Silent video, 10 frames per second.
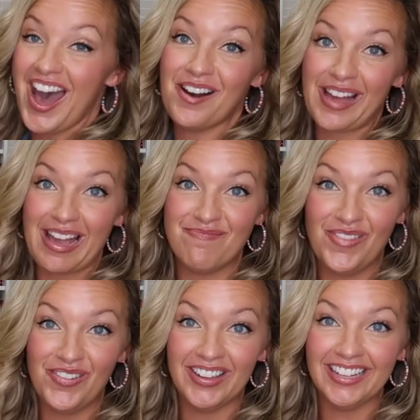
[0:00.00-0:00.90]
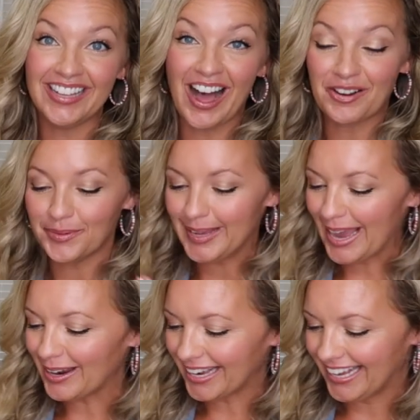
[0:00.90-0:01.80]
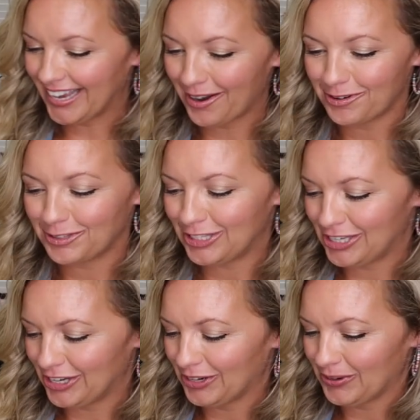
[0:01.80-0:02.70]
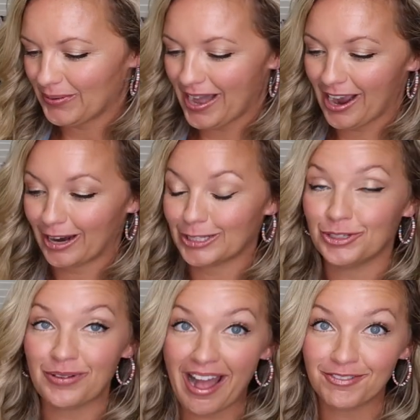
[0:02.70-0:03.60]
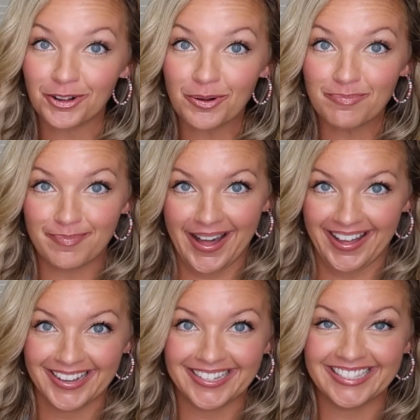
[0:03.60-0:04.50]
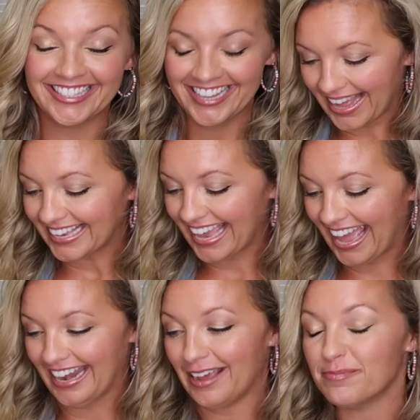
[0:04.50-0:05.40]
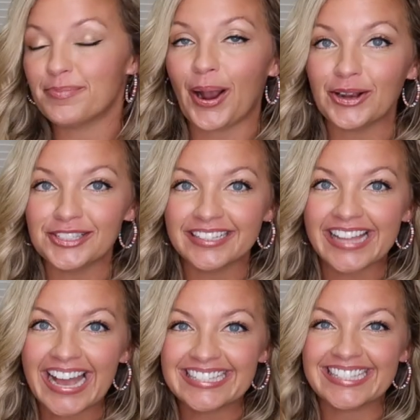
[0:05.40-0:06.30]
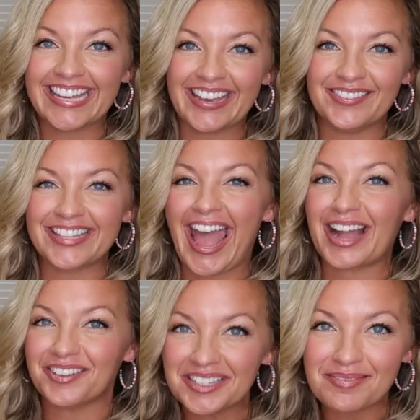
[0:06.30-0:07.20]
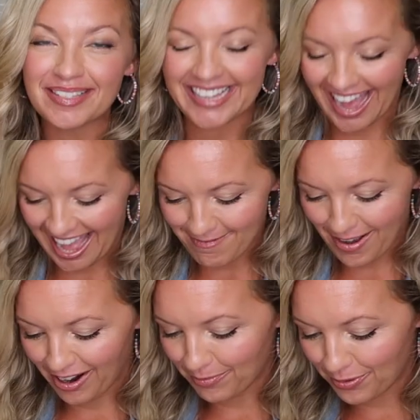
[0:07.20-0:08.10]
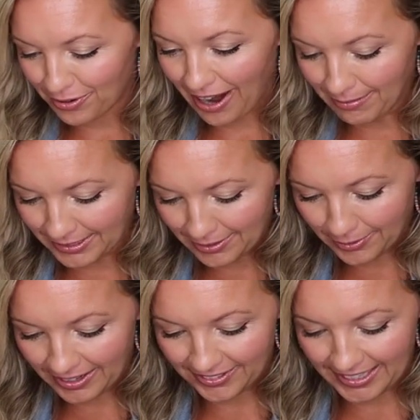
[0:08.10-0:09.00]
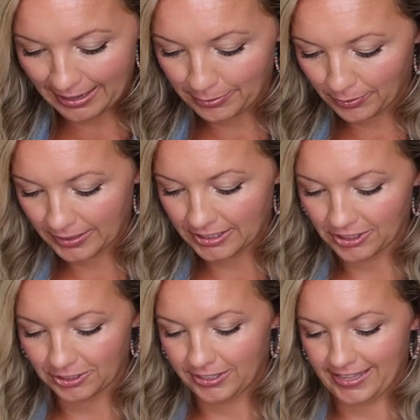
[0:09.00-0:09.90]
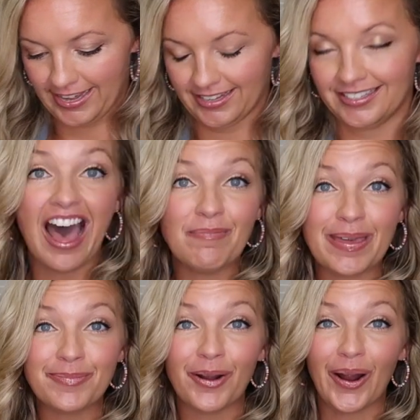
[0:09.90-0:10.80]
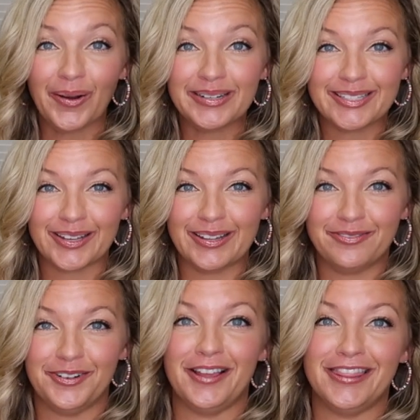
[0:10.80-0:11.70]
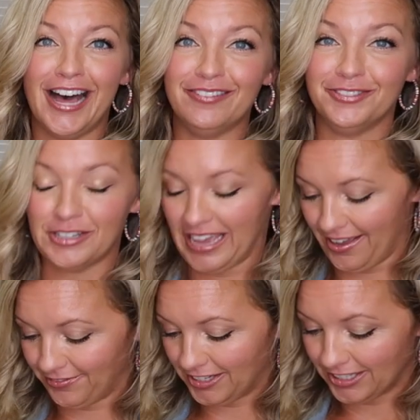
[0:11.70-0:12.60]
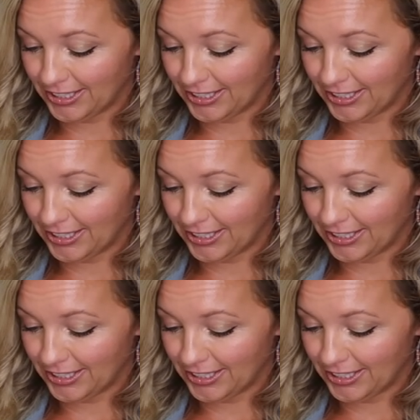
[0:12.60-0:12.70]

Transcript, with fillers: Okay, moving along, we are gonna go to our travel mugs. Again, personalized gifts at Christmas time are probably one of the number one search things. People are always looking for a thoughtful gift.